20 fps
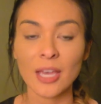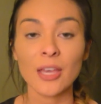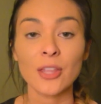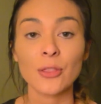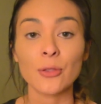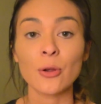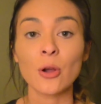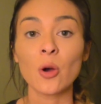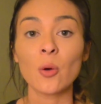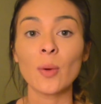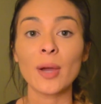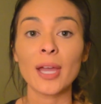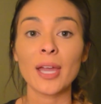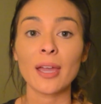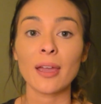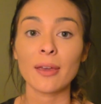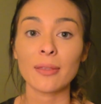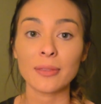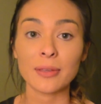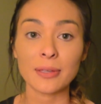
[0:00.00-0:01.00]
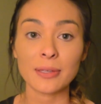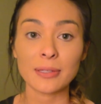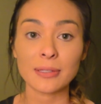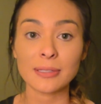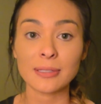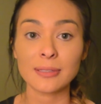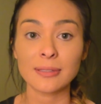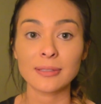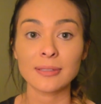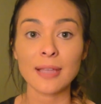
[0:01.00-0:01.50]
Throw away the
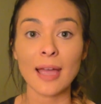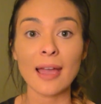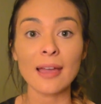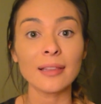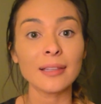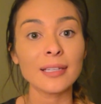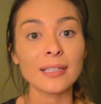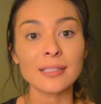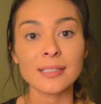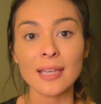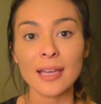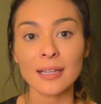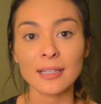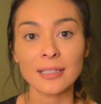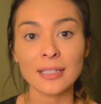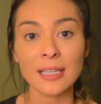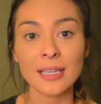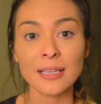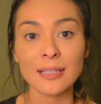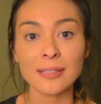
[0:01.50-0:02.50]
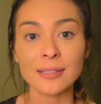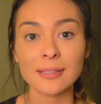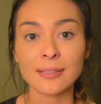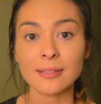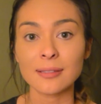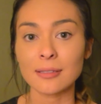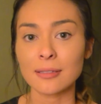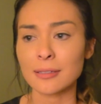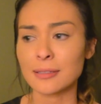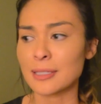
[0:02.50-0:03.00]
styling techniques,
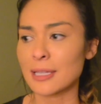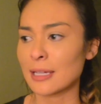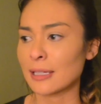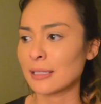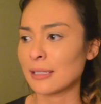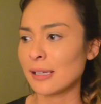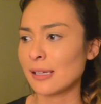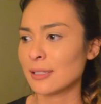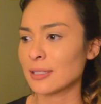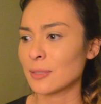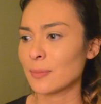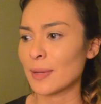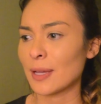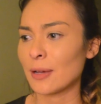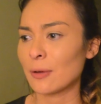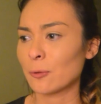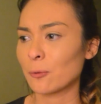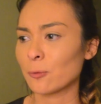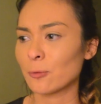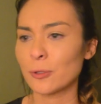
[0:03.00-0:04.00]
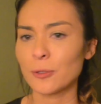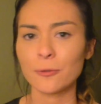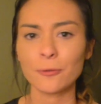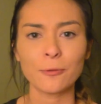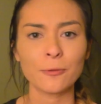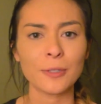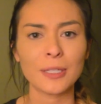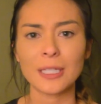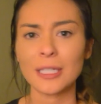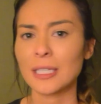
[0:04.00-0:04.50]
the techniques about
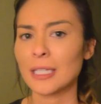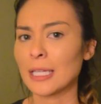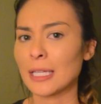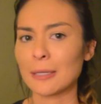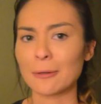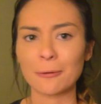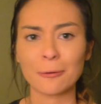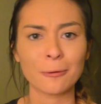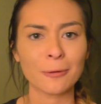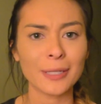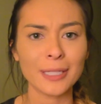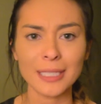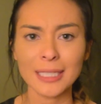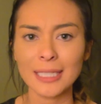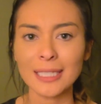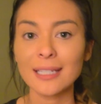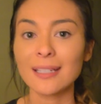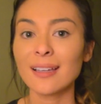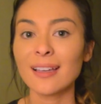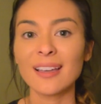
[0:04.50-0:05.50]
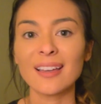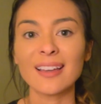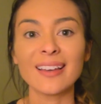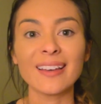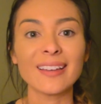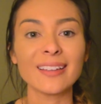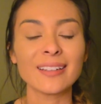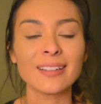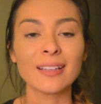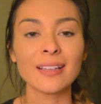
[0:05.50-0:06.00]
riffing and running,
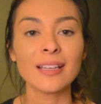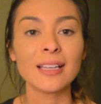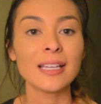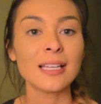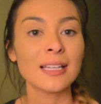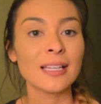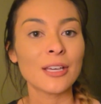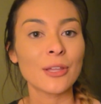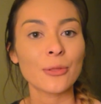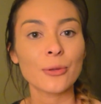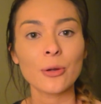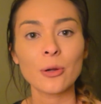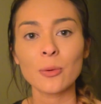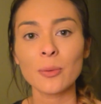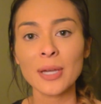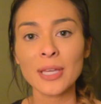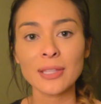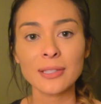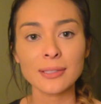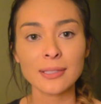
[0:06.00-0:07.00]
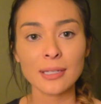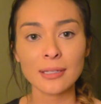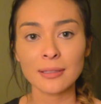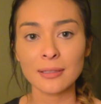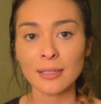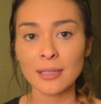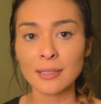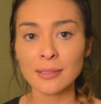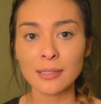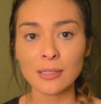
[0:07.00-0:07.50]
and throw away the
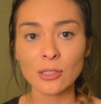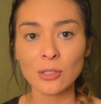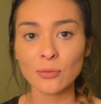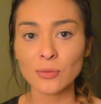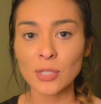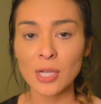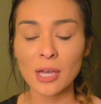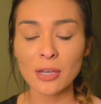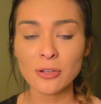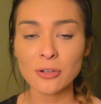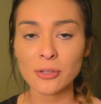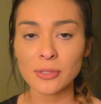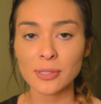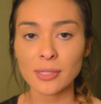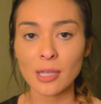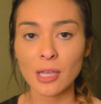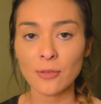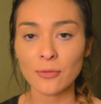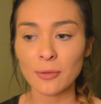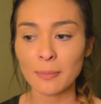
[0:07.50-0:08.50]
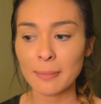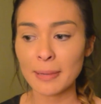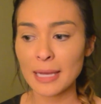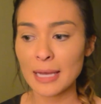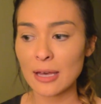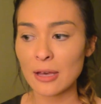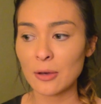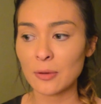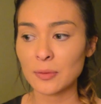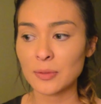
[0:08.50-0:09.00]
techniques that you've taught yourself
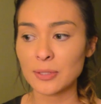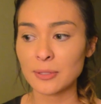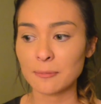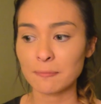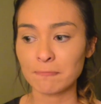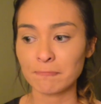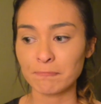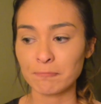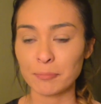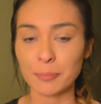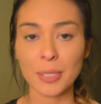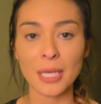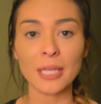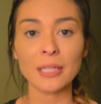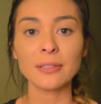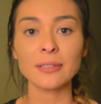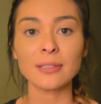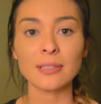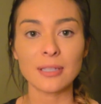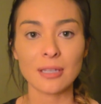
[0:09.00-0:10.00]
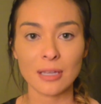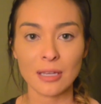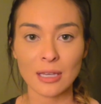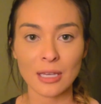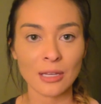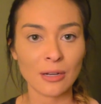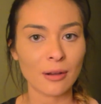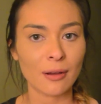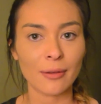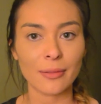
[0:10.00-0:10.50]
about belting
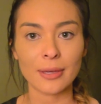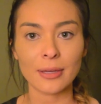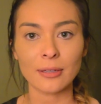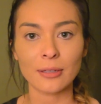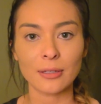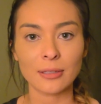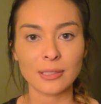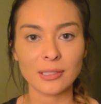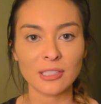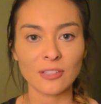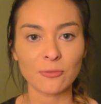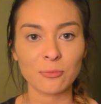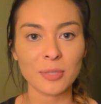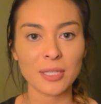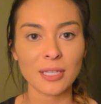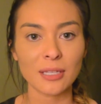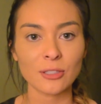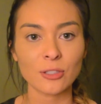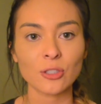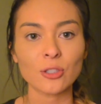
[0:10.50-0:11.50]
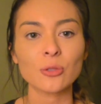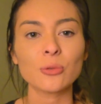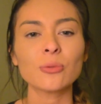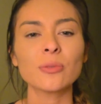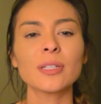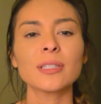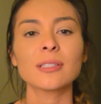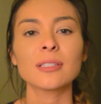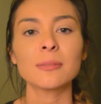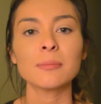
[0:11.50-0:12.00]
and all that good stuff, because
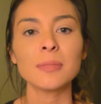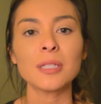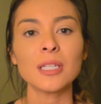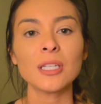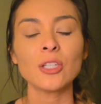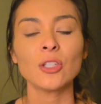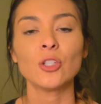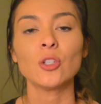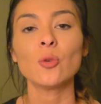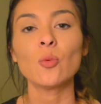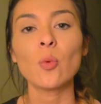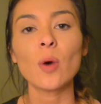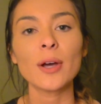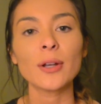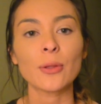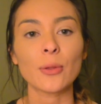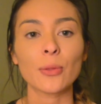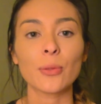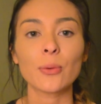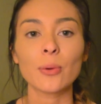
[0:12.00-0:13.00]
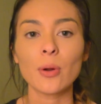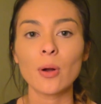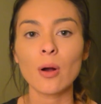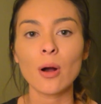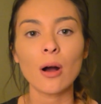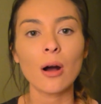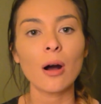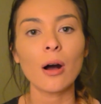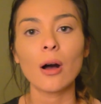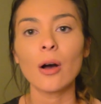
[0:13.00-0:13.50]
trust me, you want to throw
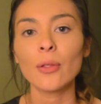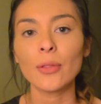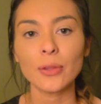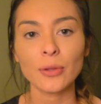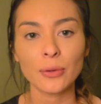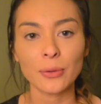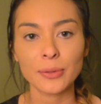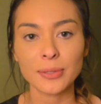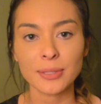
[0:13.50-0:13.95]
all the old